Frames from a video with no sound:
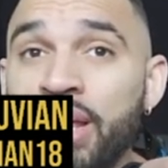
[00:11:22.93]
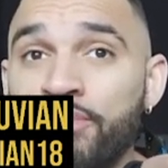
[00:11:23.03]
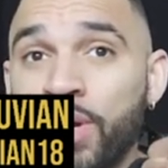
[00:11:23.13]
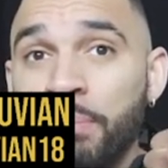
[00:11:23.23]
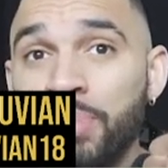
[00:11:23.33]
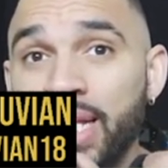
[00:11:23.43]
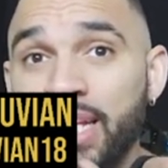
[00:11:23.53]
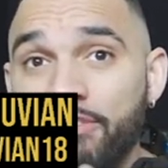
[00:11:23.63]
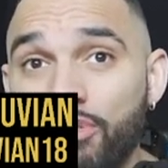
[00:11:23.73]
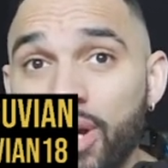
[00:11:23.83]
get for
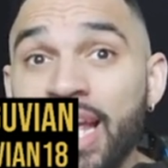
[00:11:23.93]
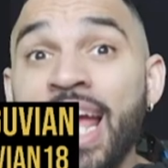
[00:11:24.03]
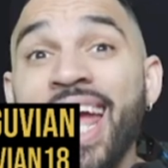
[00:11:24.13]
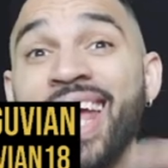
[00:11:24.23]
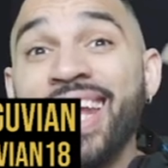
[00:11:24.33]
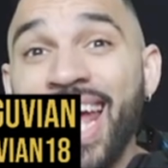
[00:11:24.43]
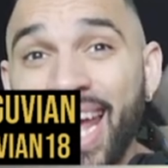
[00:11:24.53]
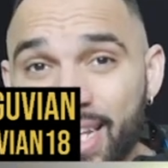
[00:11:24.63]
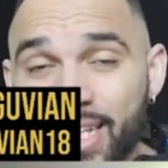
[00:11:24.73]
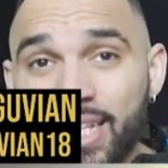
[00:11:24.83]
completely free, and
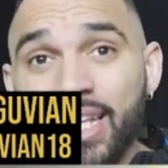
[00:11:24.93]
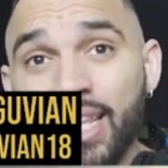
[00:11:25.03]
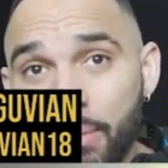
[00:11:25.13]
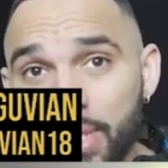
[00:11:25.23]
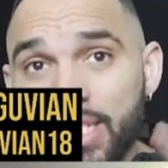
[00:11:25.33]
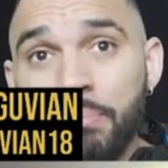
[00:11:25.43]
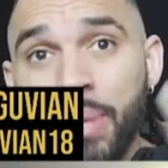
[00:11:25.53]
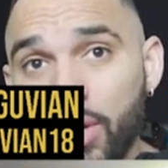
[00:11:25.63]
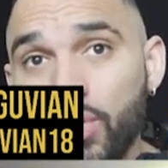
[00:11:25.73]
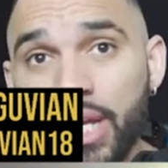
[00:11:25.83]
Ellen, the limited
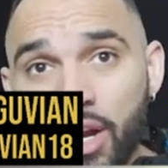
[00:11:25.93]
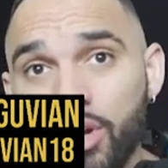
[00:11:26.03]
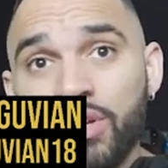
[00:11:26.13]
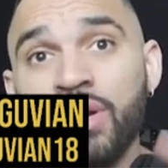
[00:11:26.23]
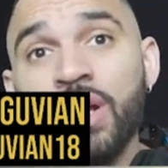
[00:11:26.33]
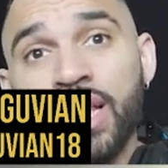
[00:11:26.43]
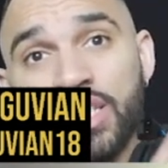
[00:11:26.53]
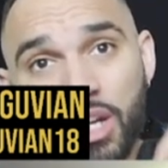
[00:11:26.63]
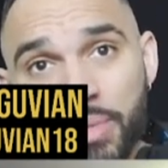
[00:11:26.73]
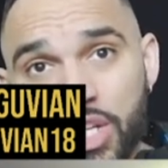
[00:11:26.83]
banner character
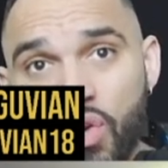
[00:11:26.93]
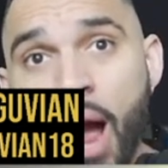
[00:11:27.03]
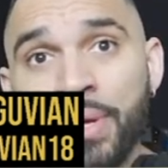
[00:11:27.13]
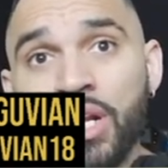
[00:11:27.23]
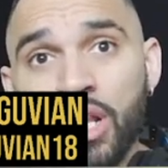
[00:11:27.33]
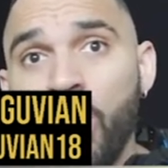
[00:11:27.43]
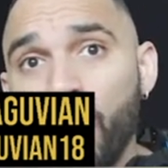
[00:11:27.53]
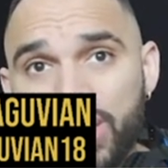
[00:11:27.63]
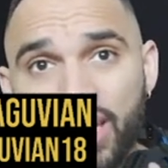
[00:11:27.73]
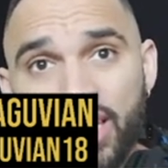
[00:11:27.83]
that's going to be dropping along
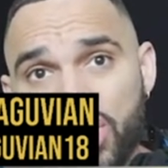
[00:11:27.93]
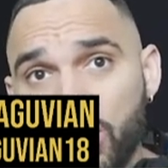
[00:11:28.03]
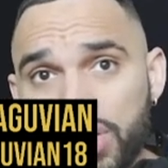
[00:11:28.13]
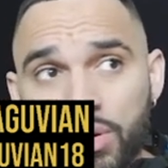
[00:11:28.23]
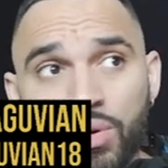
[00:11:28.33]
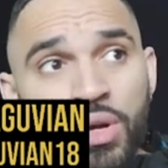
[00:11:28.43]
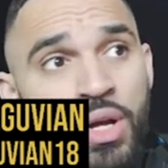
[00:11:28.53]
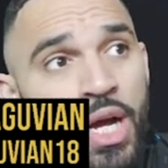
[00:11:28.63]
with Zenless Zone Zero